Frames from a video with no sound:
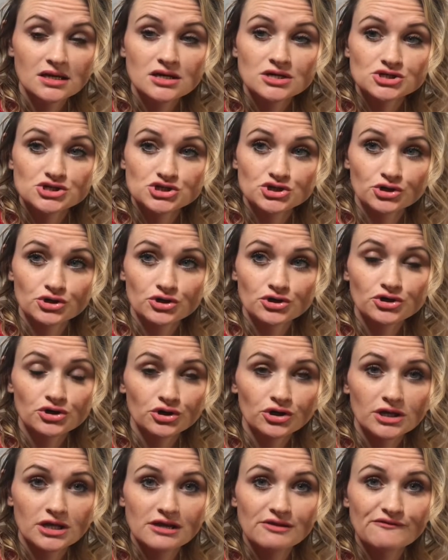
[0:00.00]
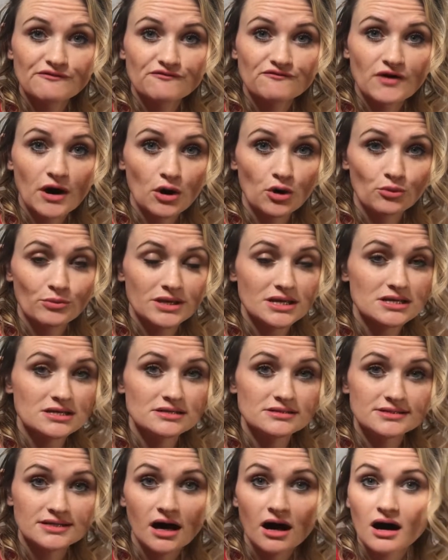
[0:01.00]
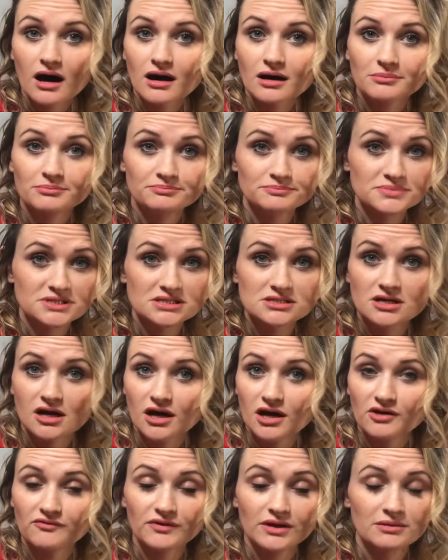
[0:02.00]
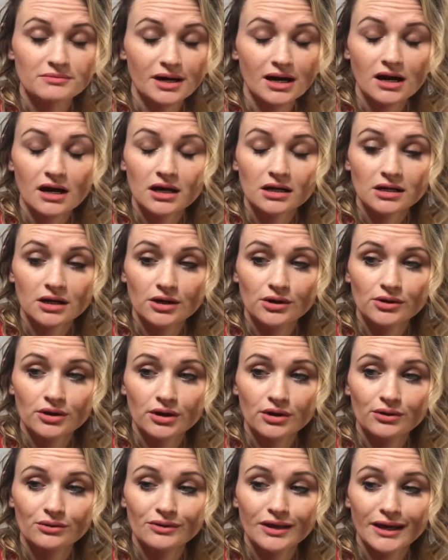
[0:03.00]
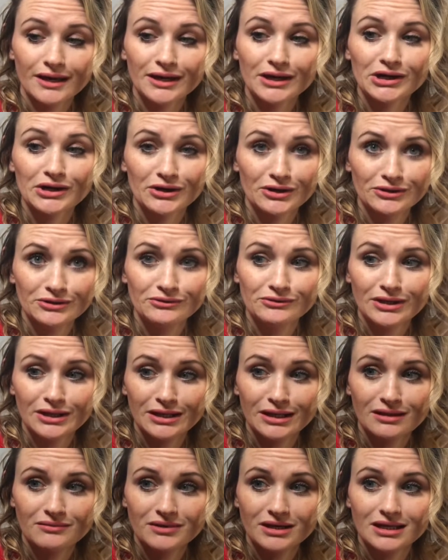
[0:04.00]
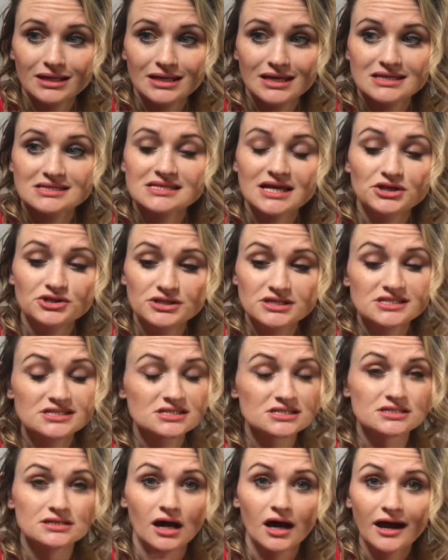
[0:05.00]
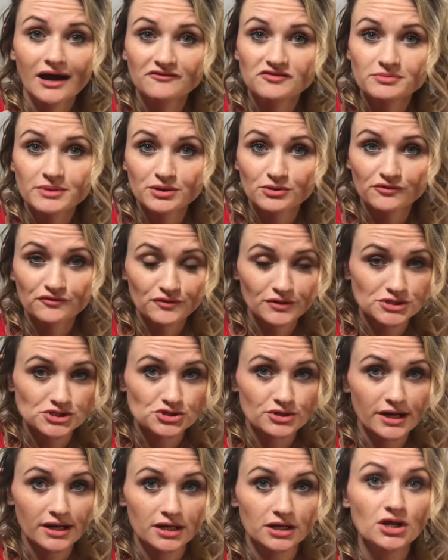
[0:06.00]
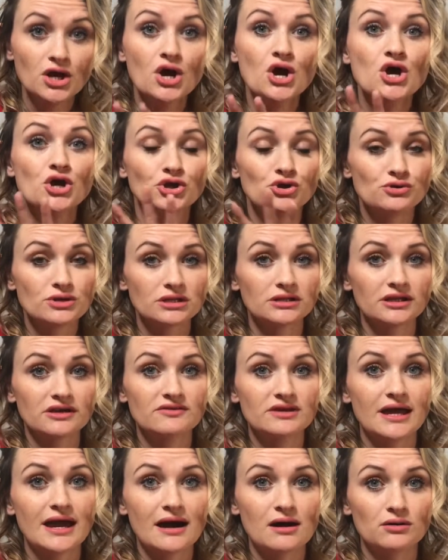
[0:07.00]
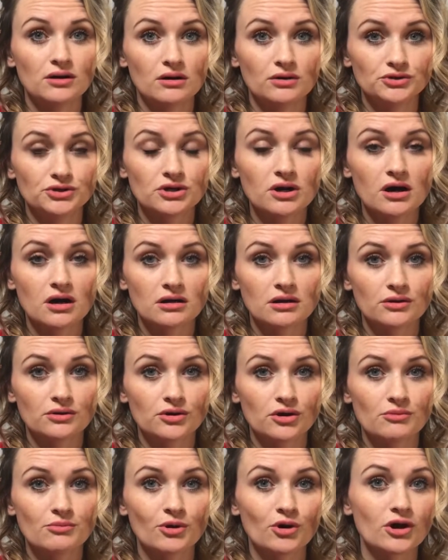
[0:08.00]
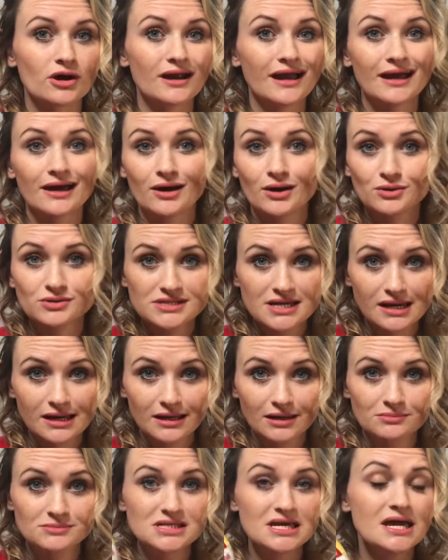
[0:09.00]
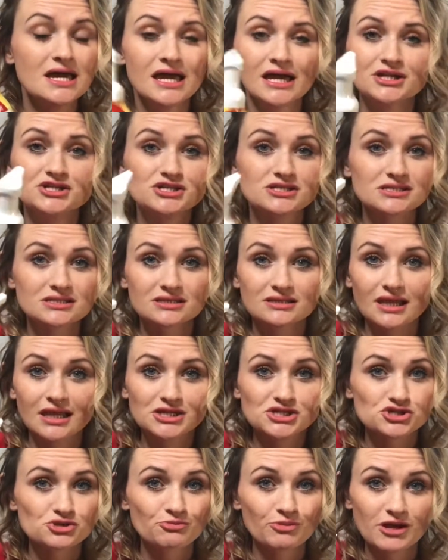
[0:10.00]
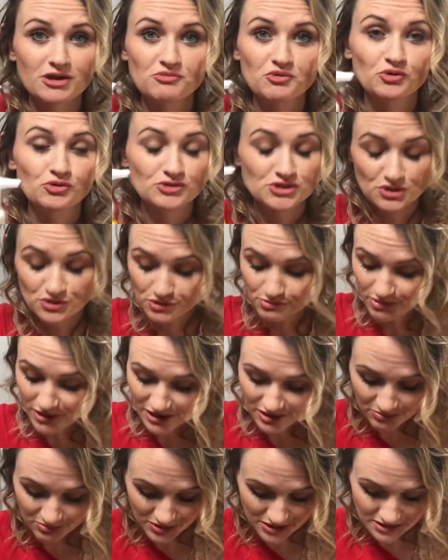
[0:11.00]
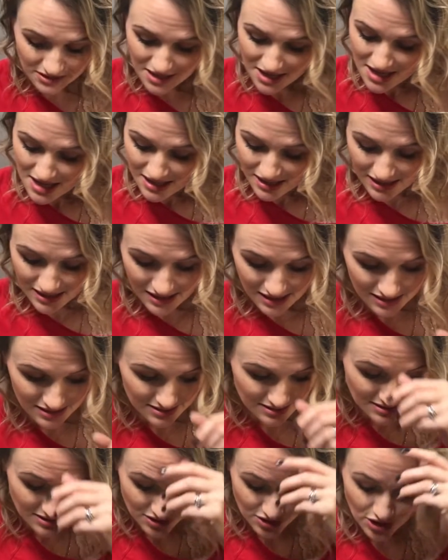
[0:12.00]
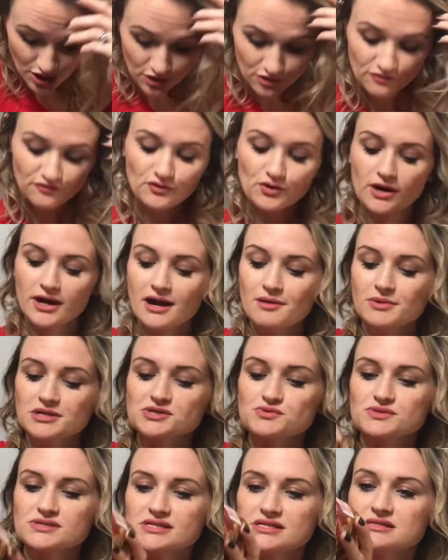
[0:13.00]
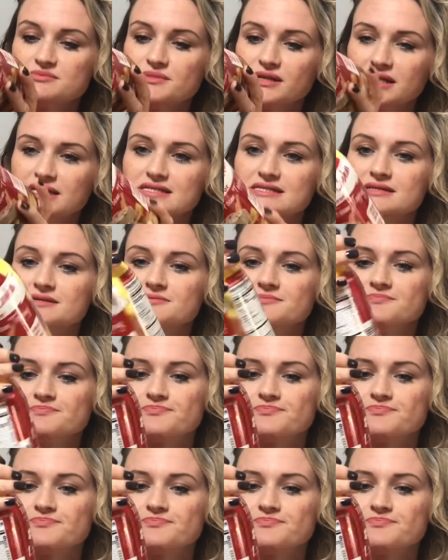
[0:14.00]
Sugar cookie foamy top stuff in my hot cocoa. Like, are you kidding me? Yes. And this does not have to be refrigerated. You can leave it out on your hot cocoa bar at all times and just let your people do the pumping and go for it. How much was this, Melissa?